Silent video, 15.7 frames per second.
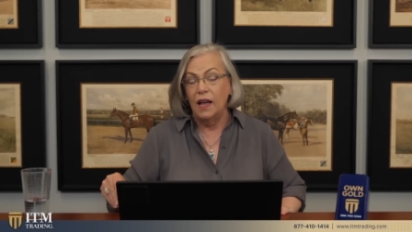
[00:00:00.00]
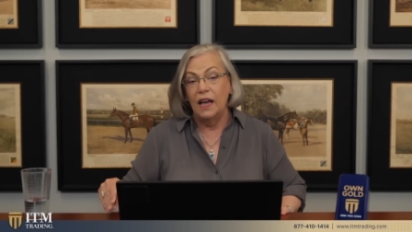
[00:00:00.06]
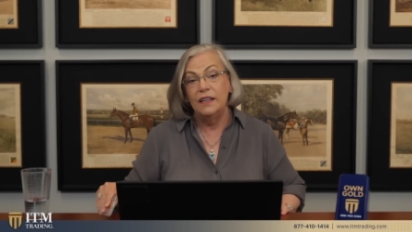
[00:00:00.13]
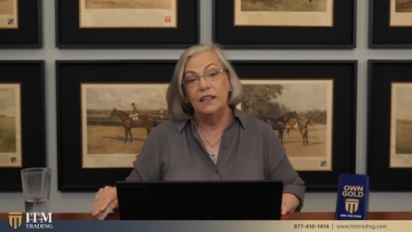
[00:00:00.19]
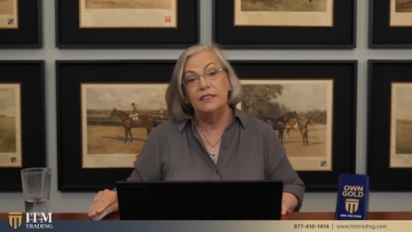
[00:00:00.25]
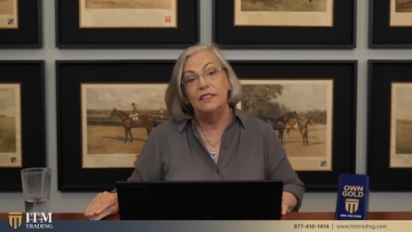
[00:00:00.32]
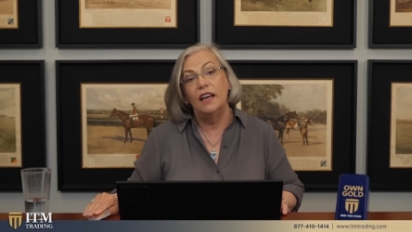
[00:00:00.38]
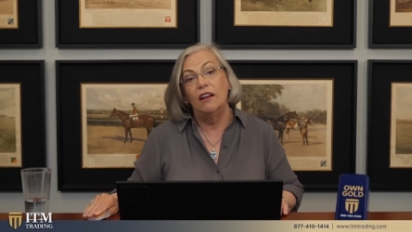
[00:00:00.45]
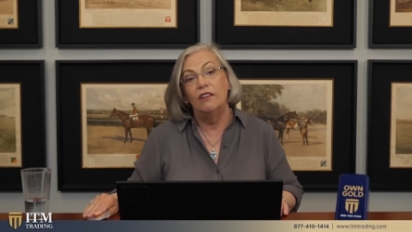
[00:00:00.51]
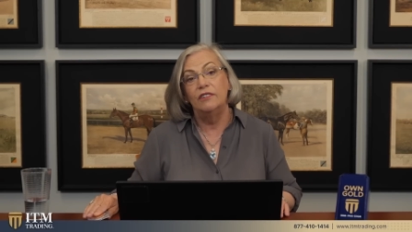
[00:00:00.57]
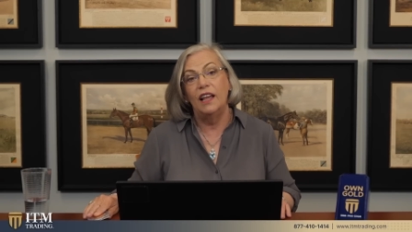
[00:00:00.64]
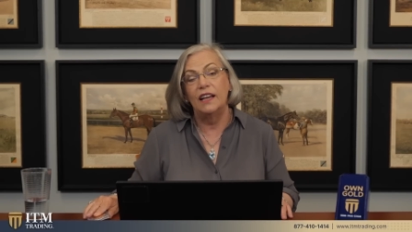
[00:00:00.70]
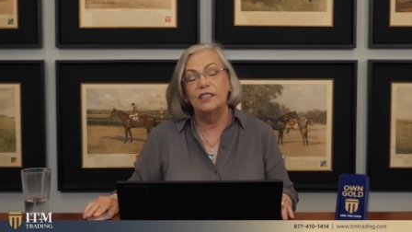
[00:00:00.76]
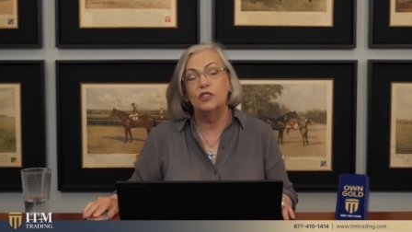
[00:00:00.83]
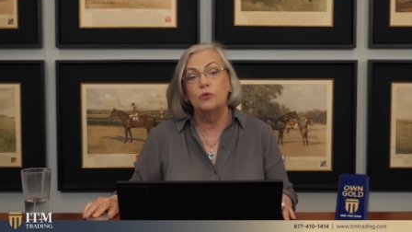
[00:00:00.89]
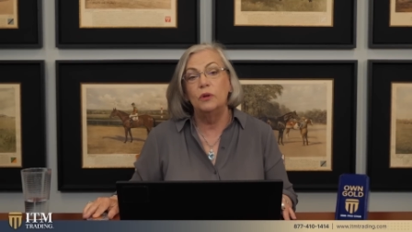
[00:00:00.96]
And until
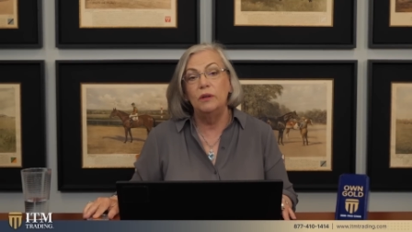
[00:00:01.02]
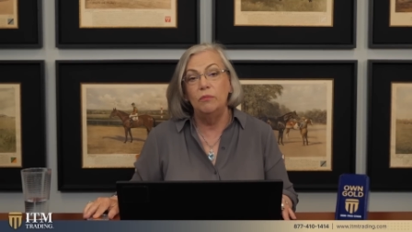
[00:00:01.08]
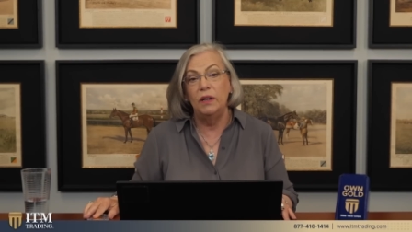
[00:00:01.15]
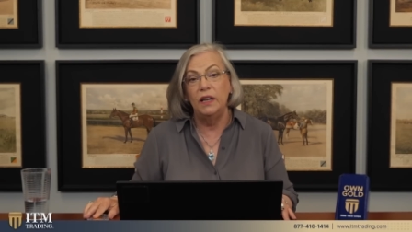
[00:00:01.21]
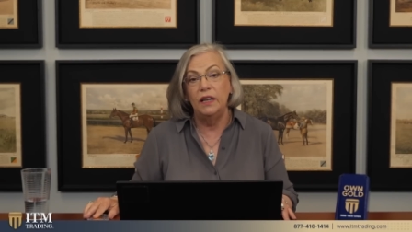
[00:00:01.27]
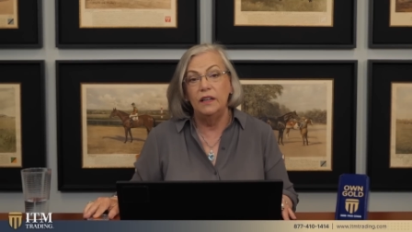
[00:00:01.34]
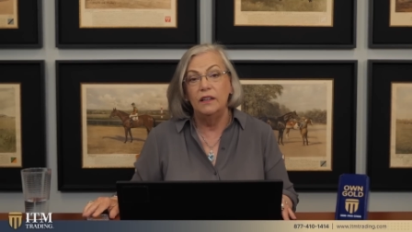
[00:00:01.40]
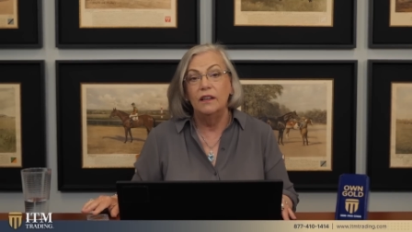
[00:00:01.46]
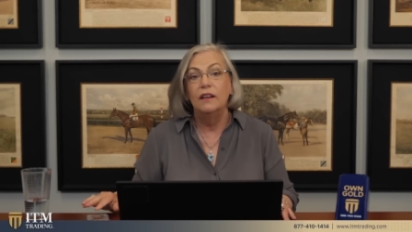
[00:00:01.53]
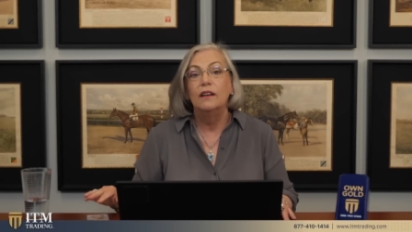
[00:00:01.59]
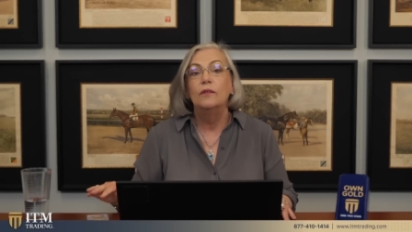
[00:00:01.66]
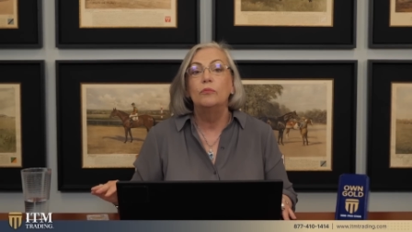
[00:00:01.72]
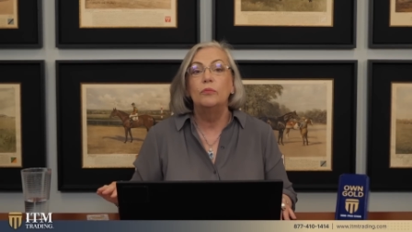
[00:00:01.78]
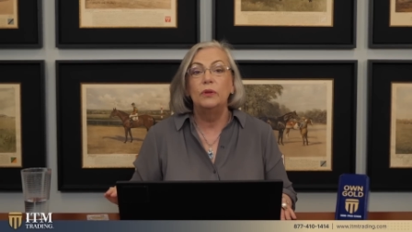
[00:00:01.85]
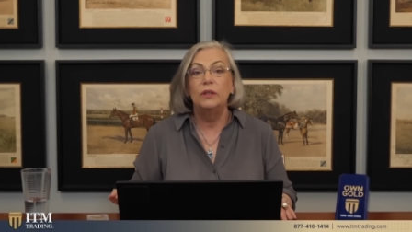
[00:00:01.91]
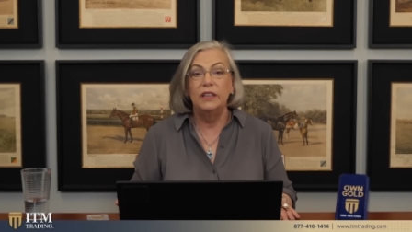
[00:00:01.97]
next we meet,
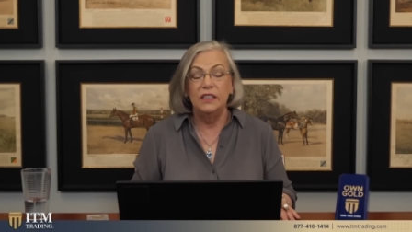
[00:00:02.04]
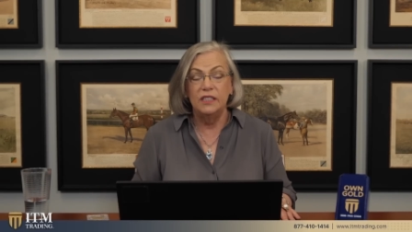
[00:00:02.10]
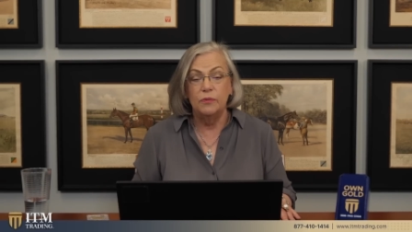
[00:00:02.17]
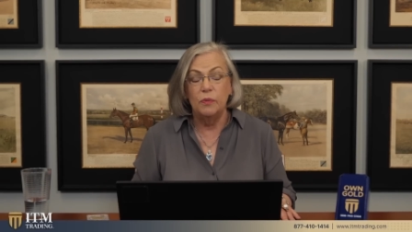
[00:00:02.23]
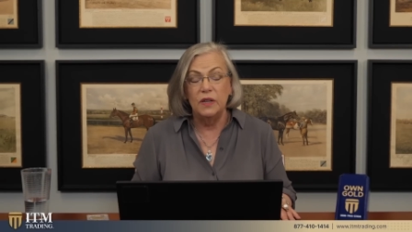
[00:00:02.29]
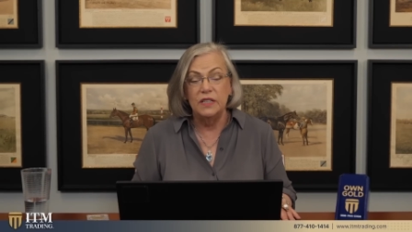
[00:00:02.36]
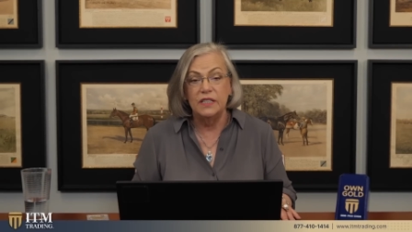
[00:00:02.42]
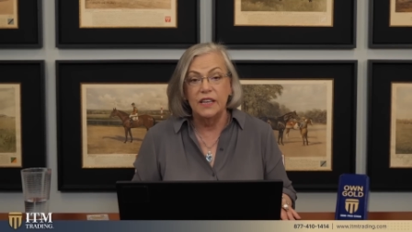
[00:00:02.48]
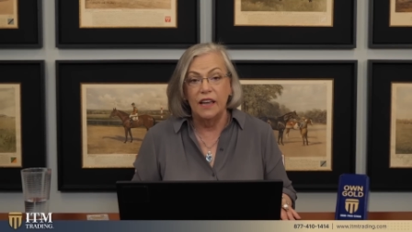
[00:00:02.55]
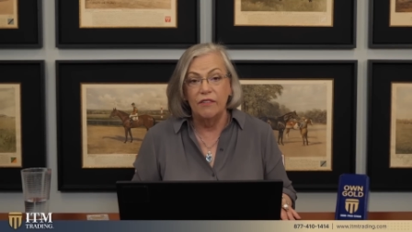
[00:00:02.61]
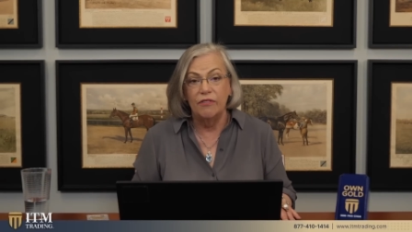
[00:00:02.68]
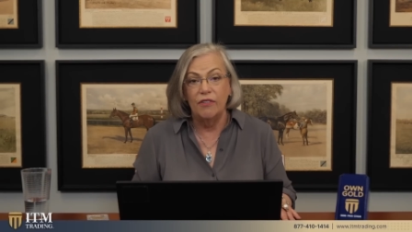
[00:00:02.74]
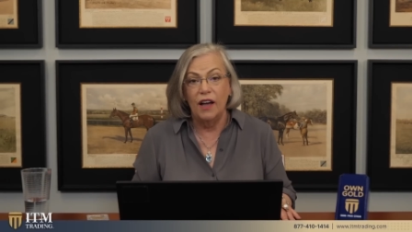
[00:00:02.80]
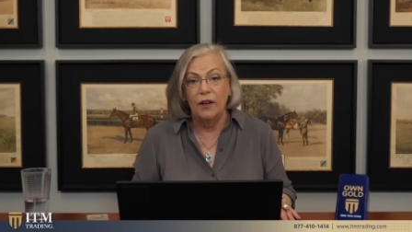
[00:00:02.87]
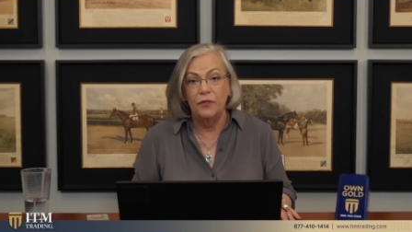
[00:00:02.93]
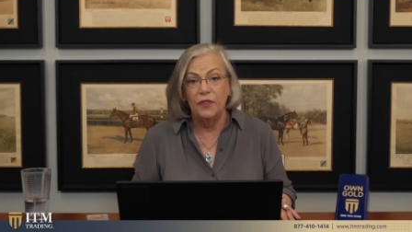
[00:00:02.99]
please be
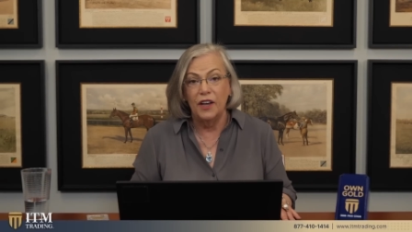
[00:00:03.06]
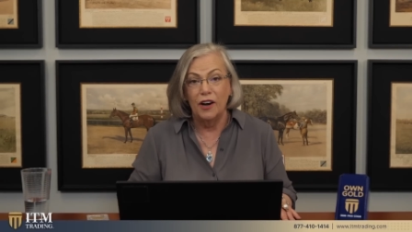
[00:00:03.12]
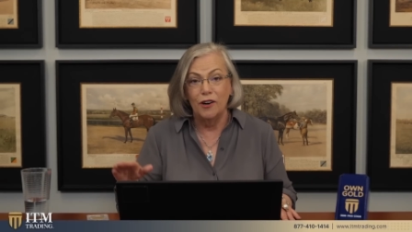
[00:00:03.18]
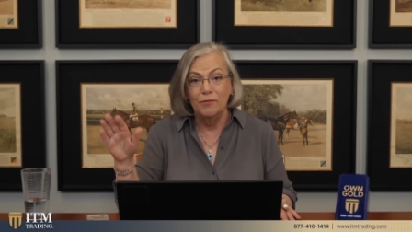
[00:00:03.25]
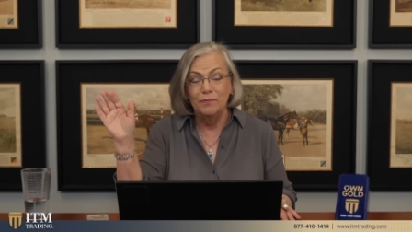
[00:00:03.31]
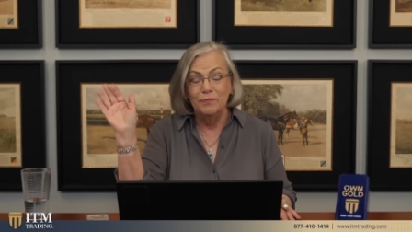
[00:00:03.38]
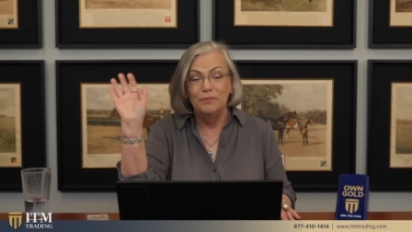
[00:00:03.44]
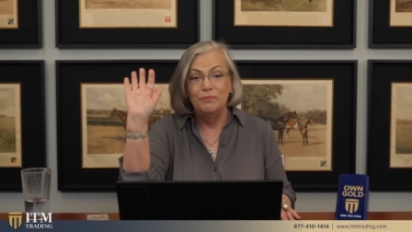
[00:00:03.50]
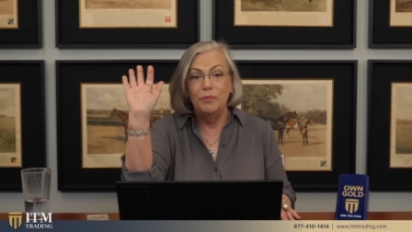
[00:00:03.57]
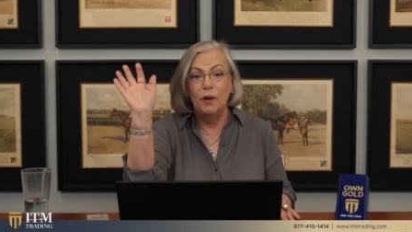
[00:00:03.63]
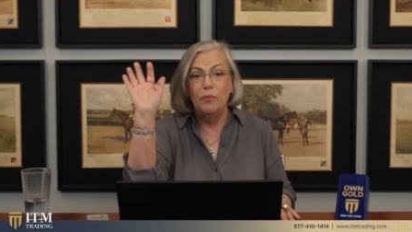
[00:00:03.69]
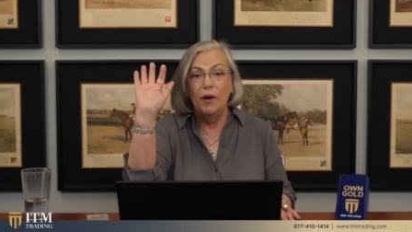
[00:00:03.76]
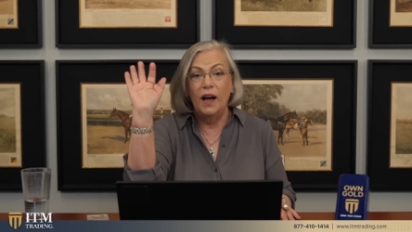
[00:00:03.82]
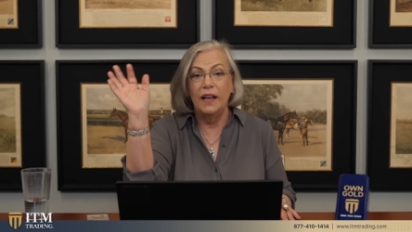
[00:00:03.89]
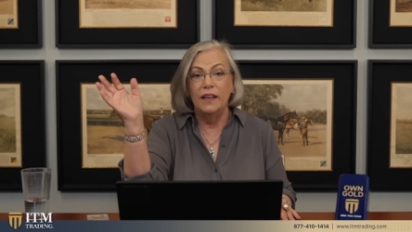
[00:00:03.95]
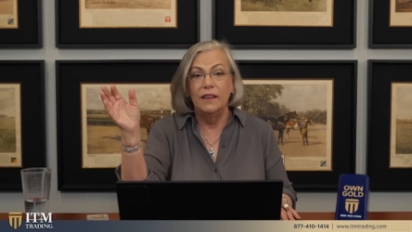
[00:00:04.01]
safe out there. Bye
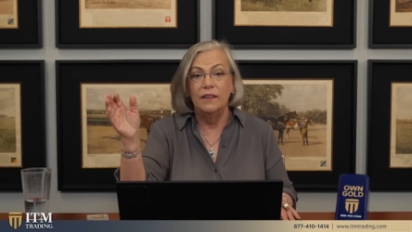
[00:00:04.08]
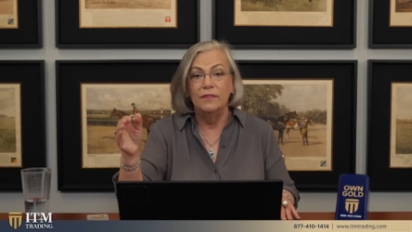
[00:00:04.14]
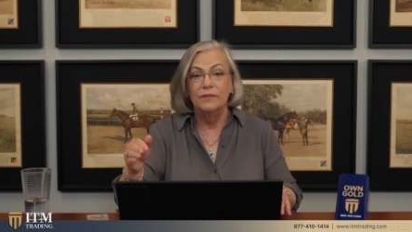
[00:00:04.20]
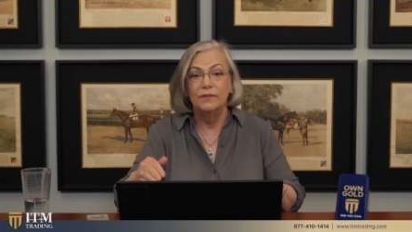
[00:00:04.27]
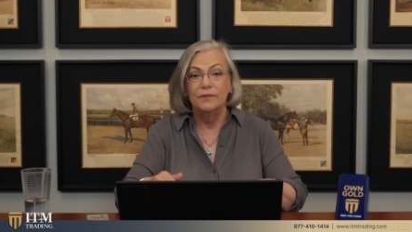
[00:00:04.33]
bye.